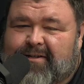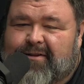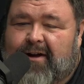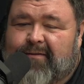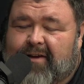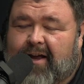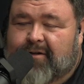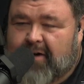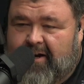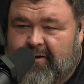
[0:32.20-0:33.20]
stuff. I
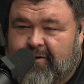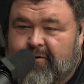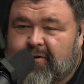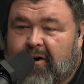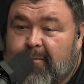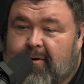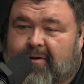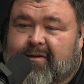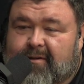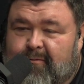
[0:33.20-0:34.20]
tried the new
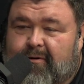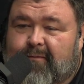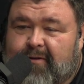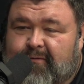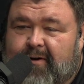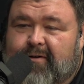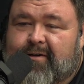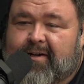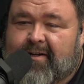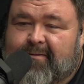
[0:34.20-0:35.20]
Starbucks this morning for the first
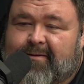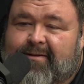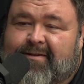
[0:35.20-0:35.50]
time.